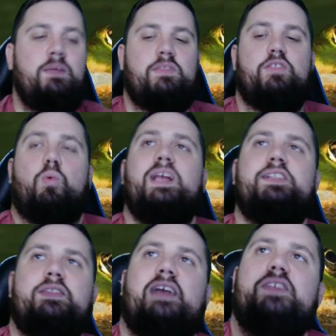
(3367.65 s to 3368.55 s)
The
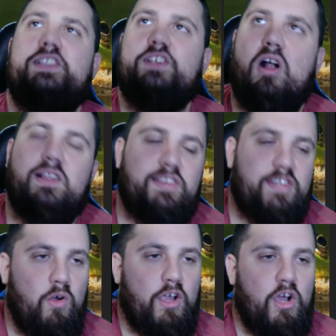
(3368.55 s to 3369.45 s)
reason that this card is
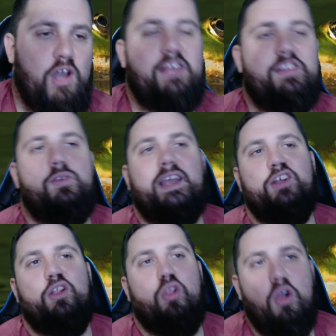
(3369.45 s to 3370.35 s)
so good is you get to
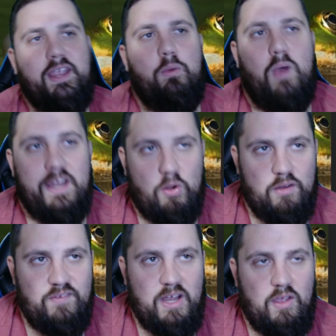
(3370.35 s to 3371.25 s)
look at what you're
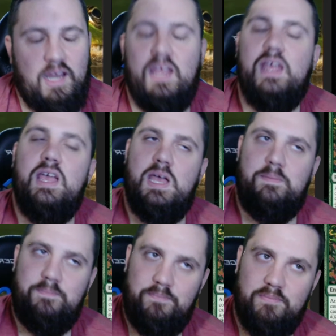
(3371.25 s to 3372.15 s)
revealing
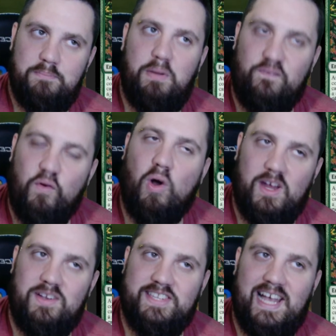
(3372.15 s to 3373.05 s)
before you
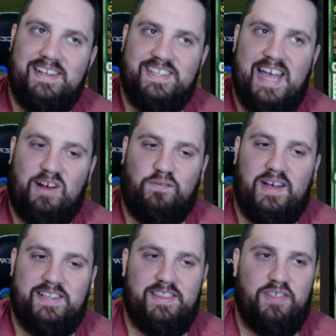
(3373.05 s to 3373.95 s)
decide to
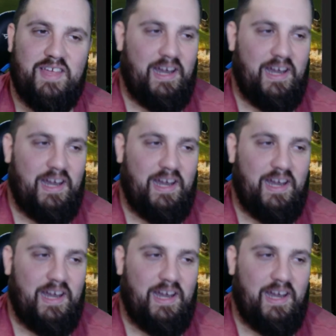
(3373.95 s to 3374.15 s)
sacrifice the thing.